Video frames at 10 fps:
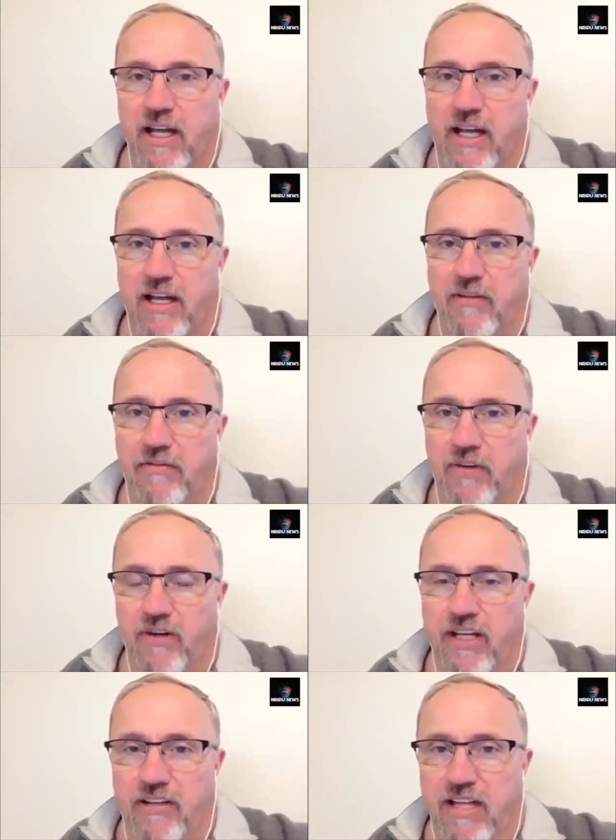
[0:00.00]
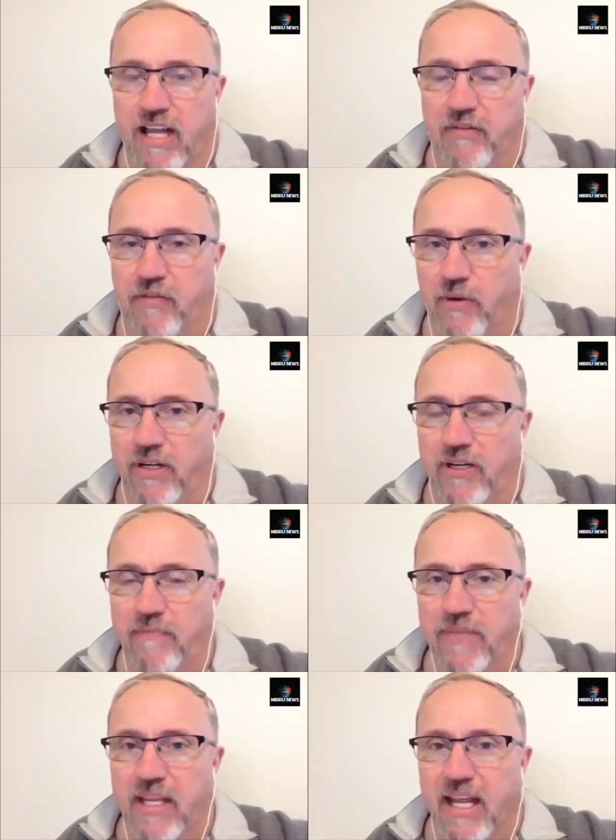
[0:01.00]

uh, Ferndale, California